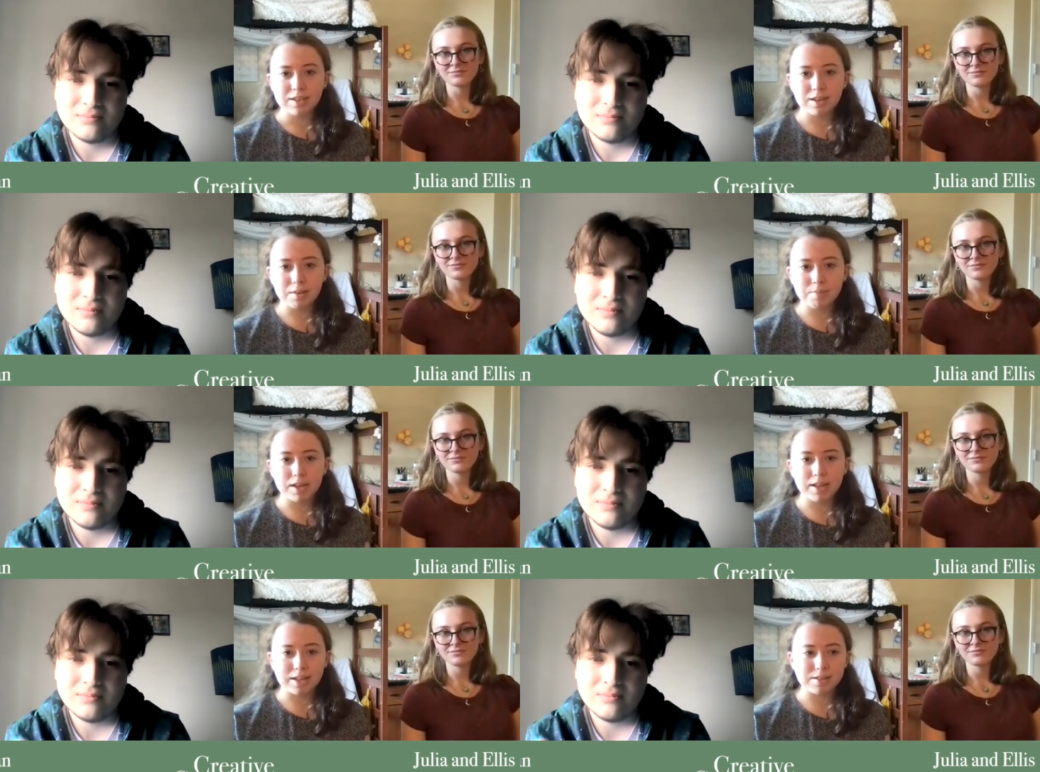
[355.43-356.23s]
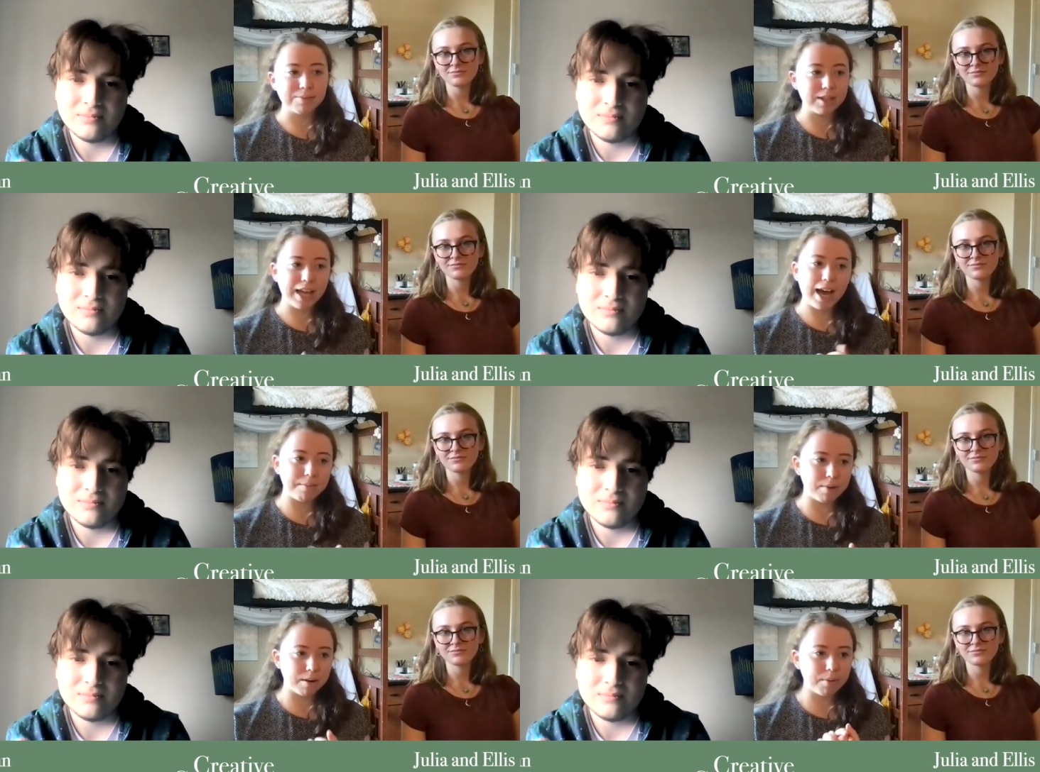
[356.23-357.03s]
Speaker 1: Um, and that's really
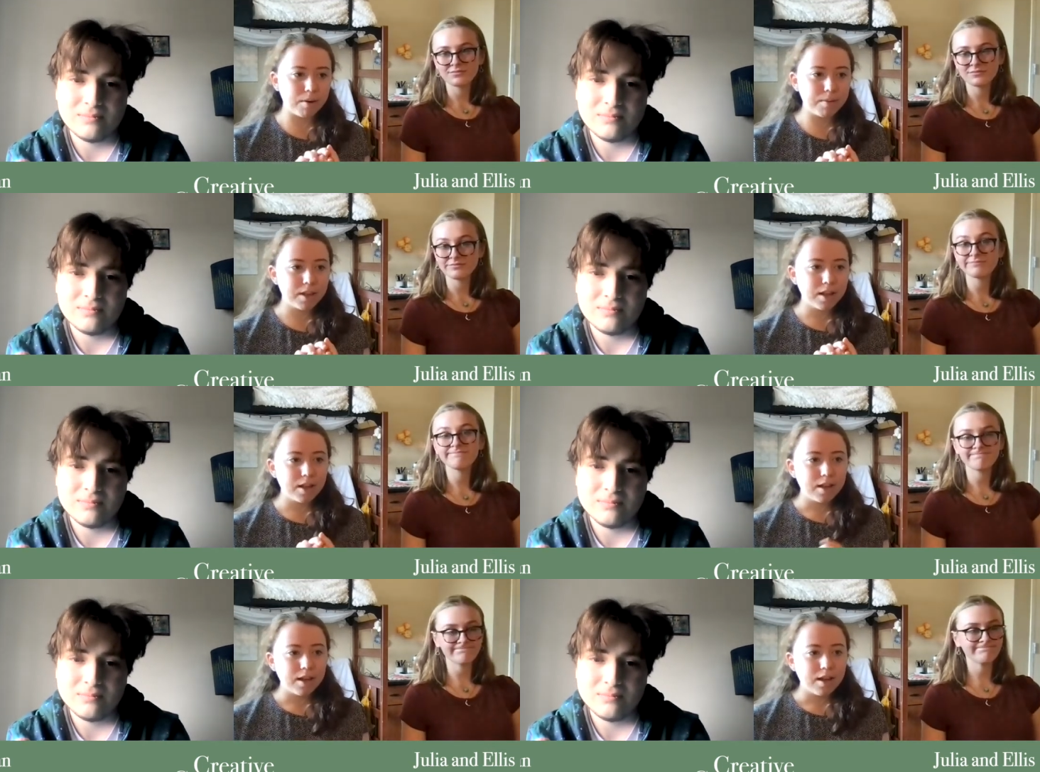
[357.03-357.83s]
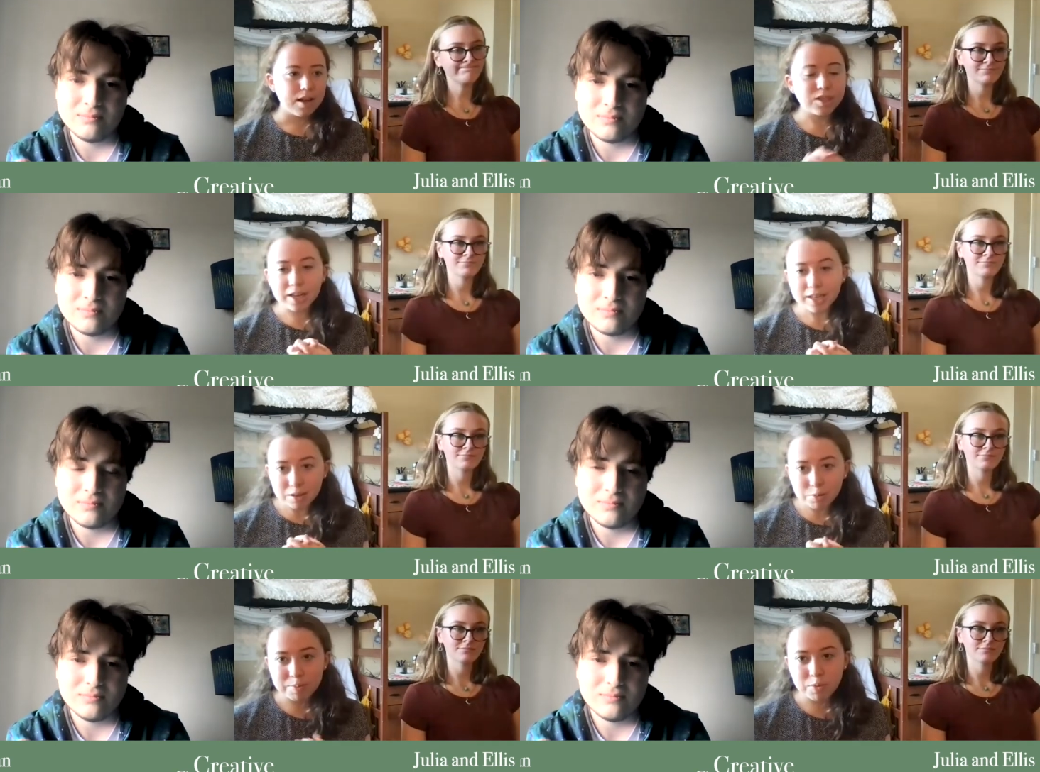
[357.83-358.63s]
admirable. Mm-hmm. Talking a
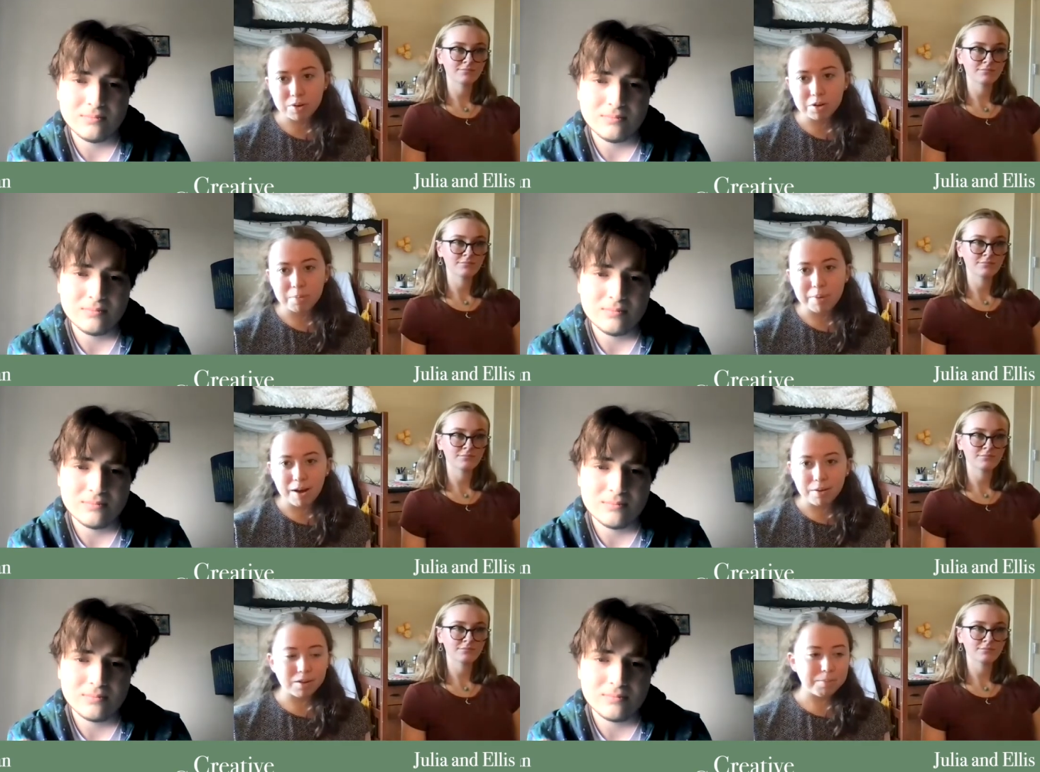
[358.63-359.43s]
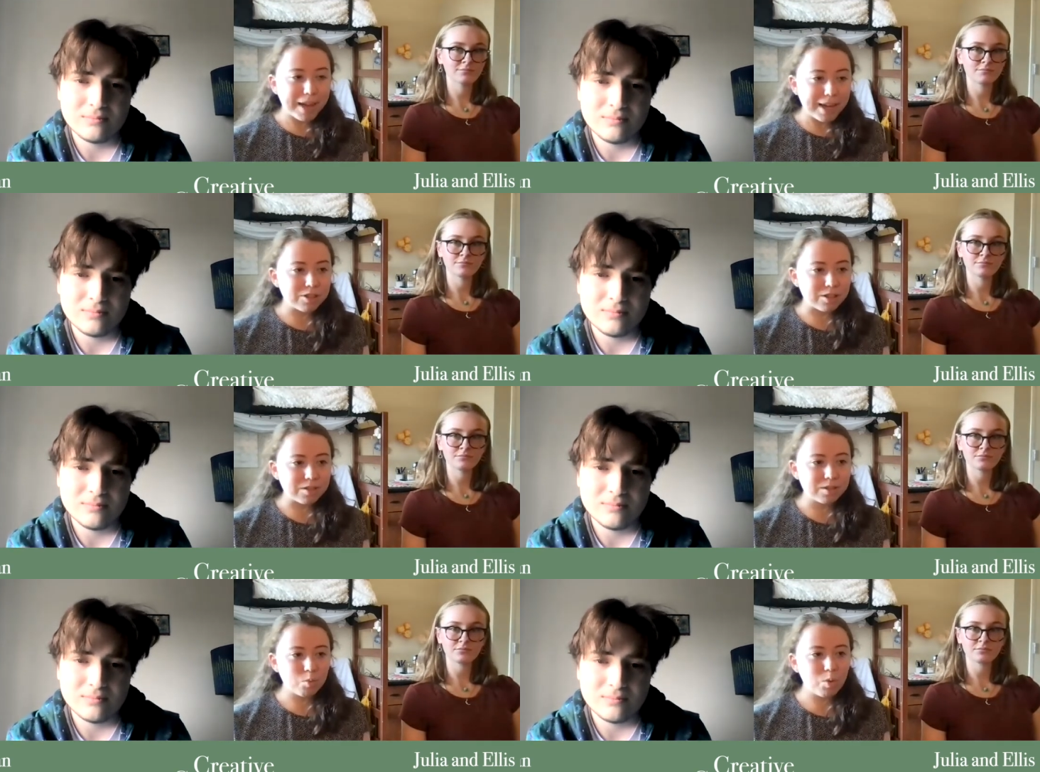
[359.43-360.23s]
little bit more about your
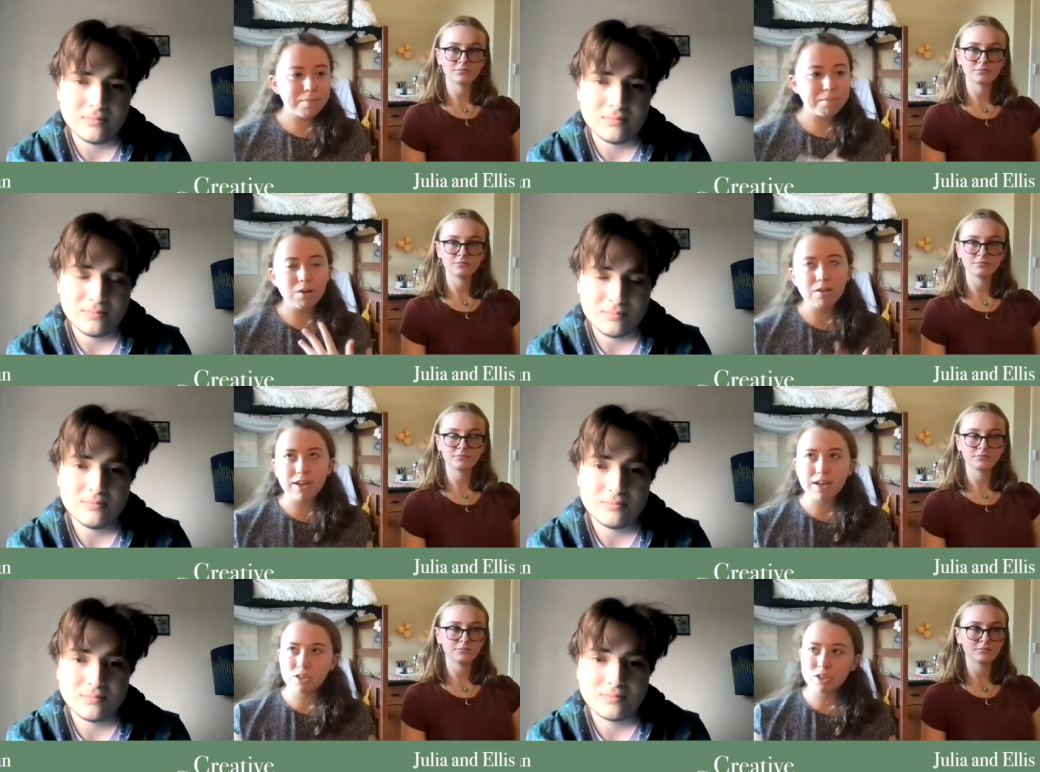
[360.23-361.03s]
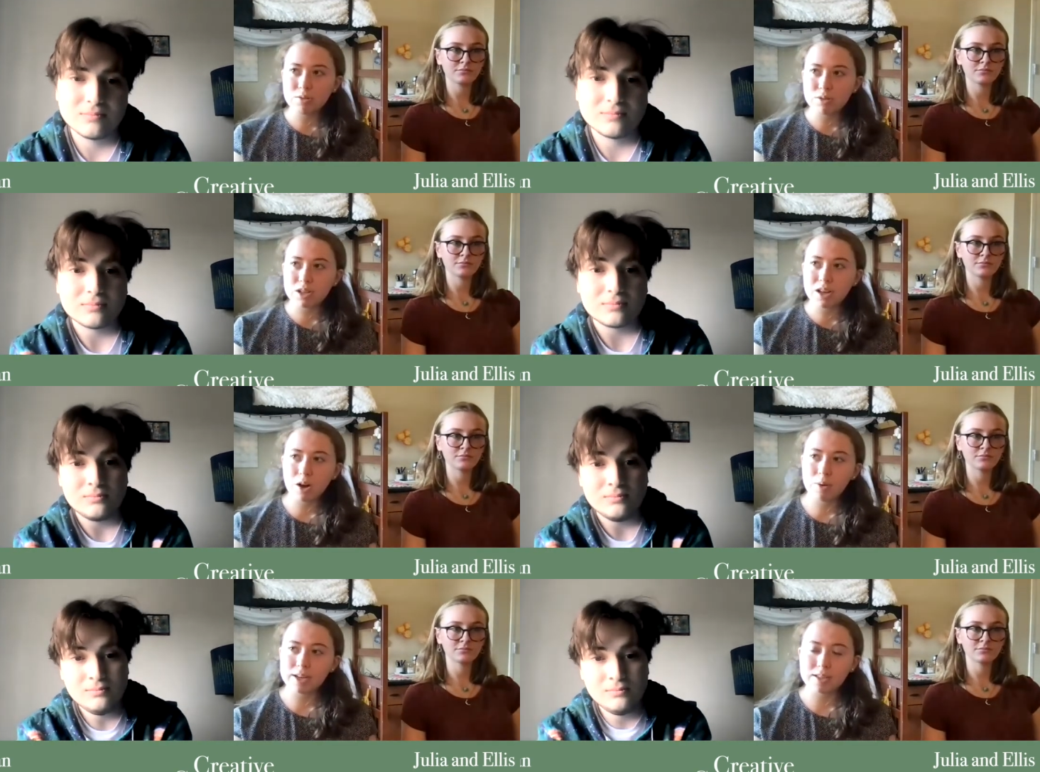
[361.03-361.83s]
majors, what motivated you to
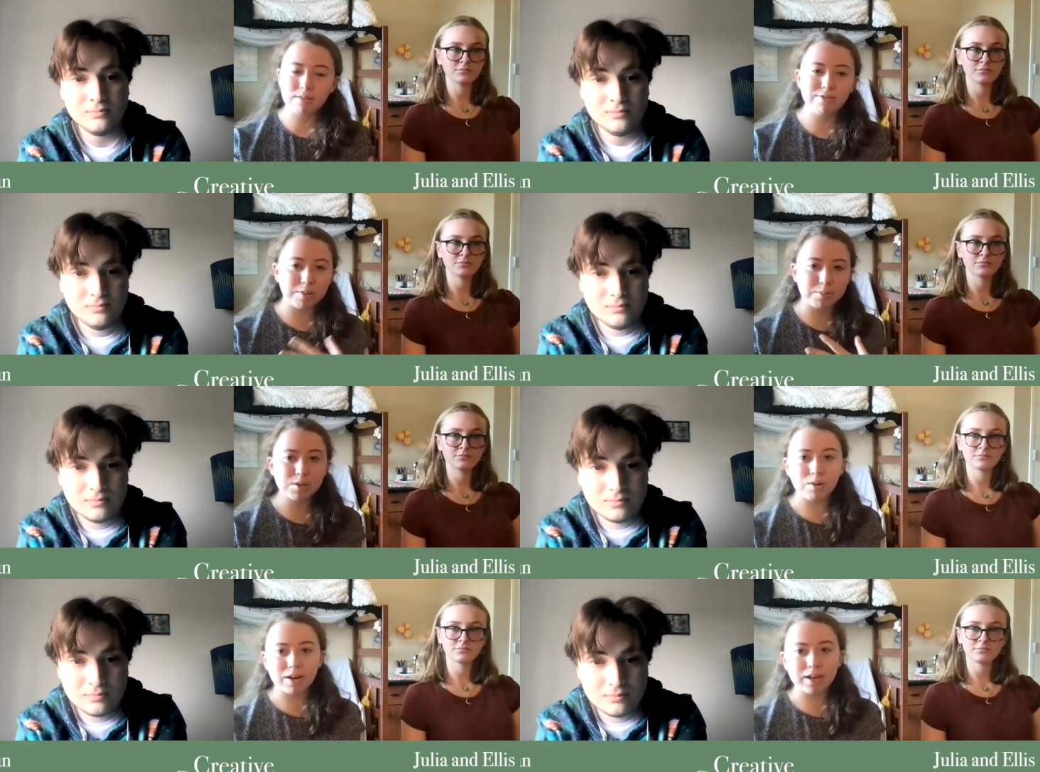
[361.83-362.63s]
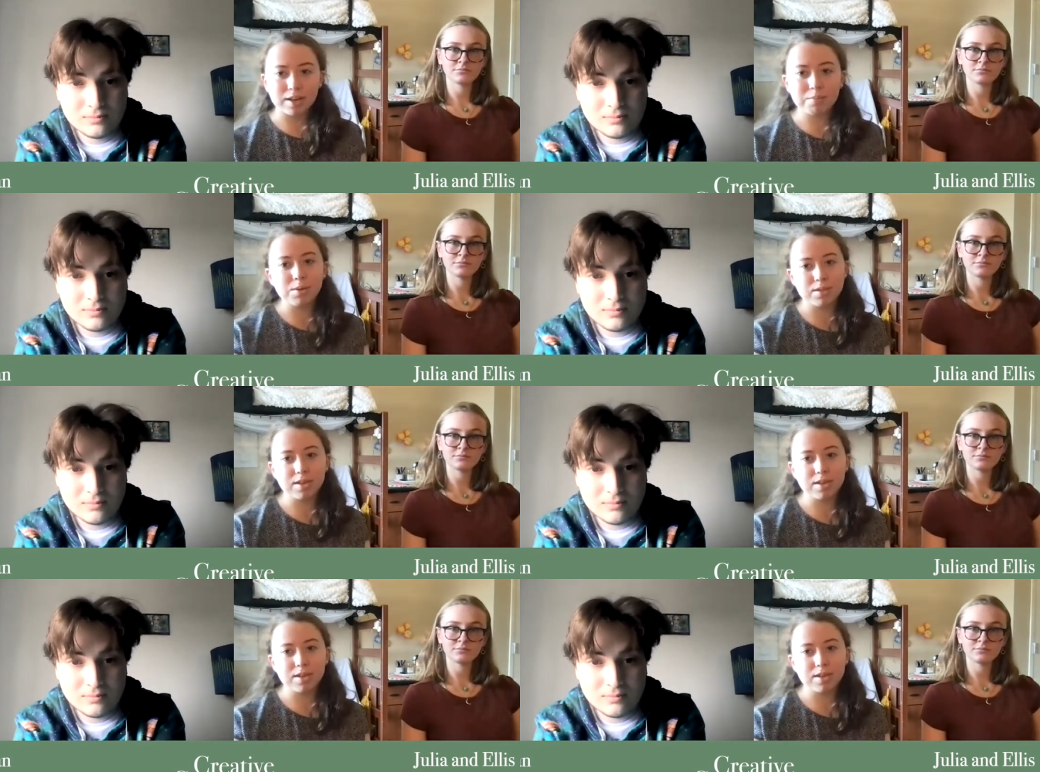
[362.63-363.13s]
go into film scoring and music